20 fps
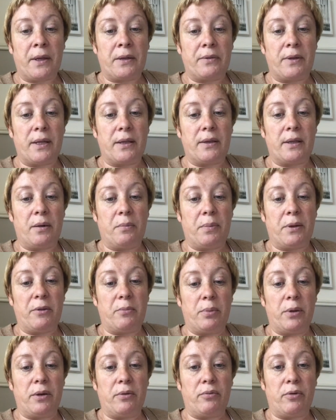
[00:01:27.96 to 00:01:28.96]
Then they'll be
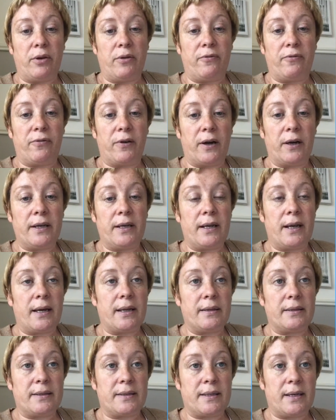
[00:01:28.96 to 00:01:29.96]

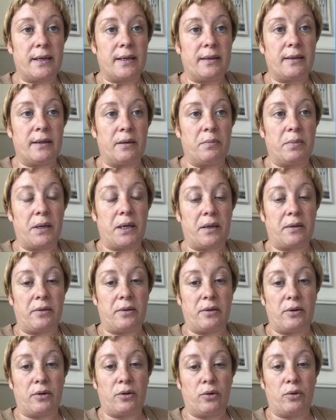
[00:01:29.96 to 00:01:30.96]
refinancing, they'll be
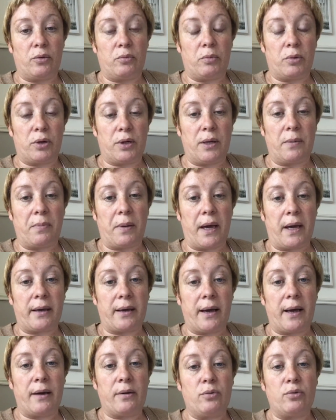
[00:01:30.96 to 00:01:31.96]
getting their own money back
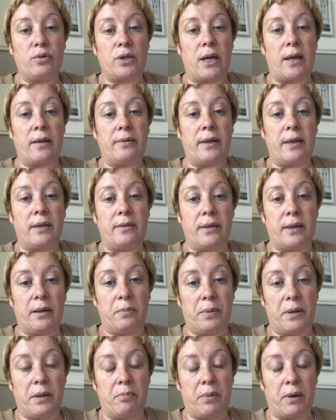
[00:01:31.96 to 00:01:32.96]
out, and then they'll
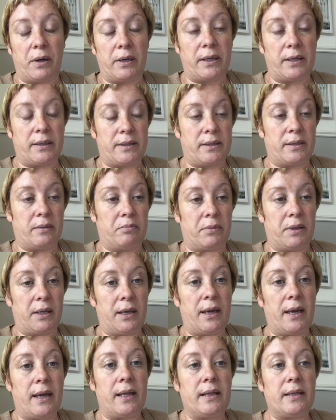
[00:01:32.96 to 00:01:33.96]
be buying
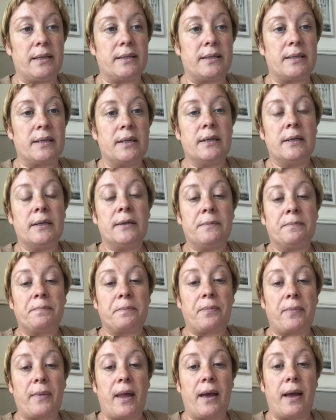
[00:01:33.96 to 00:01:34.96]
something else.
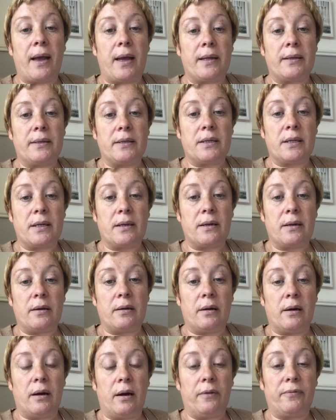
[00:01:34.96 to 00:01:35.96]
And
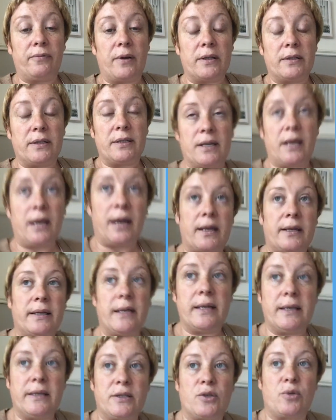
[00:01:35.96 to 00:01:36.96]
I'd say at
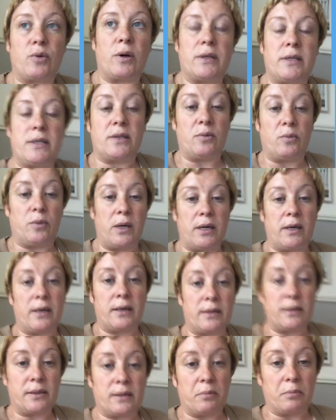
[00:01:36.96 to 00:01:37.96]
least twice a week,
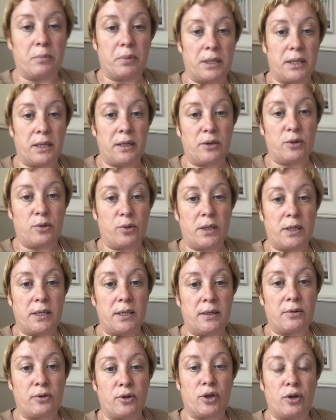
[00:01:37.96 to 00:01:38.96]
somebody 20
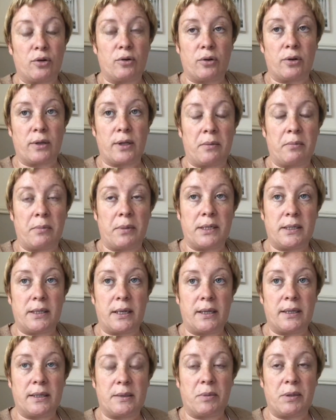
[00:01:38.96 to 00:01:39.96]
years younger than me
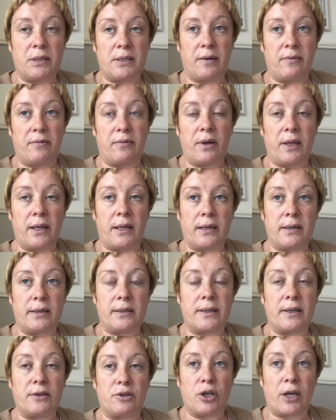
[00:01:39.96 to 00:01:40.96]
tells me several
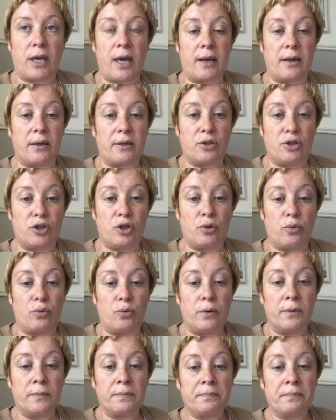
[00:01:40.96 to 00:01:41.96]
things that you cannot do.